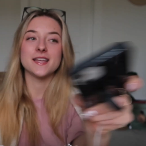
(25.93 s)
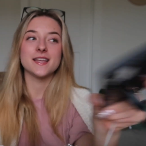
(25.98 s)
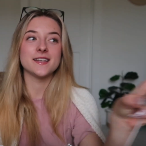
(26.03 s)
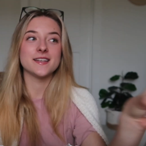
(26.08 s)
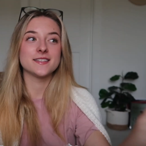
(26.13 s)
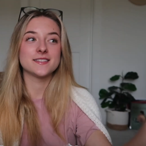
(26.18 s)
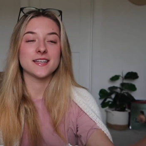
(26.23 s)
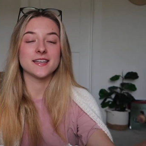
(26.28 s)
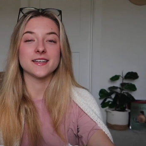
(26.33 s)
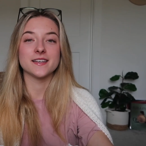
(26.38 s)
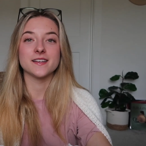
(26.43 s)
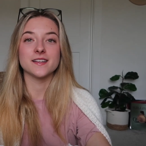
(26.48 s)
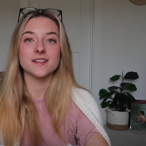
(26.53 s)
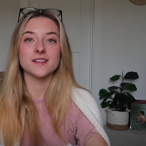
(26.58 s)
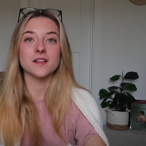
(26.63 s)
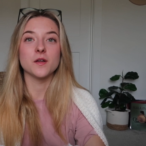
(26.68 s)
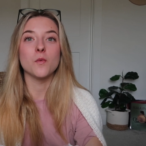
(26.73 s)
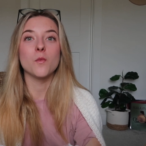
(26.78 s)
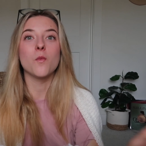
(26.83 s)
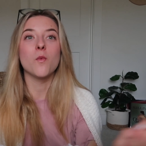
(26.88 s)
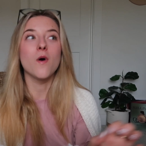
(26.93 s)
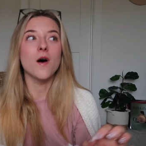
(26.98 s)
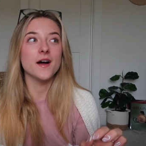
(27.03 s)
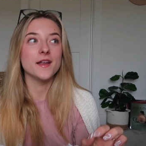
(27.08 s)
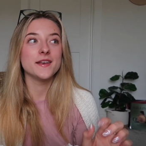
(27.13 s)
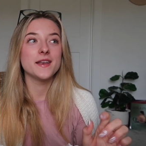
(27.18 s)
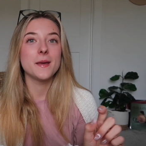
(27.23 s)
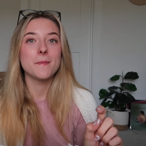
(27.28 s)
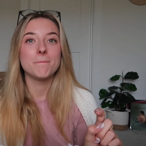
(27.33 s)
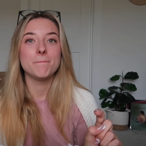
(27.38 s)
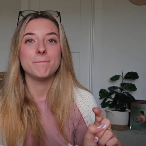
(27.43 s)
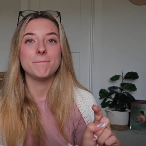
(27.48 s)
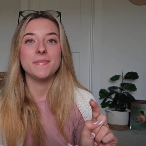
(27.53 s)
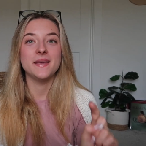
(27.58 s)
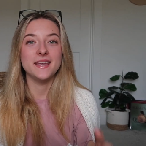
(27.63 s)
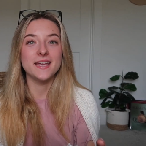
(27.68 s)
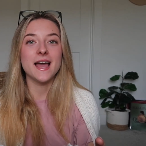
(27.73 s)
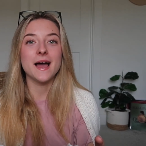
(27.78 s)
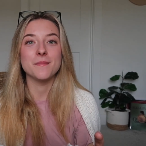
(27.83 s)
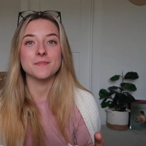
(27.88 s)
in till 1
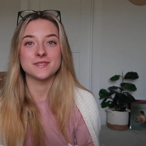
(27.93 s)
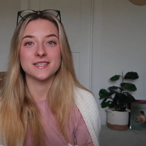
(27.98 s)
p.m.